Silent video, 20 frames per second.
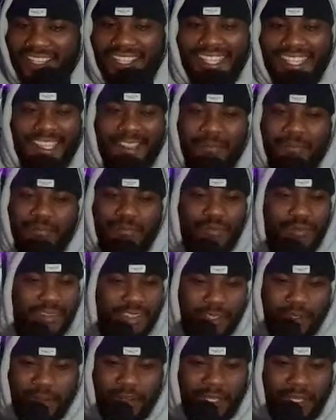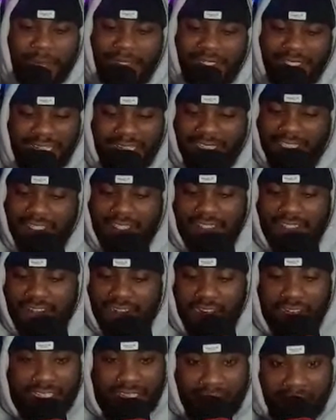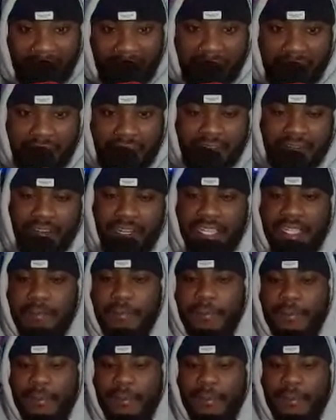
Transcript: Like, you know what I mean? Like, not yet, right?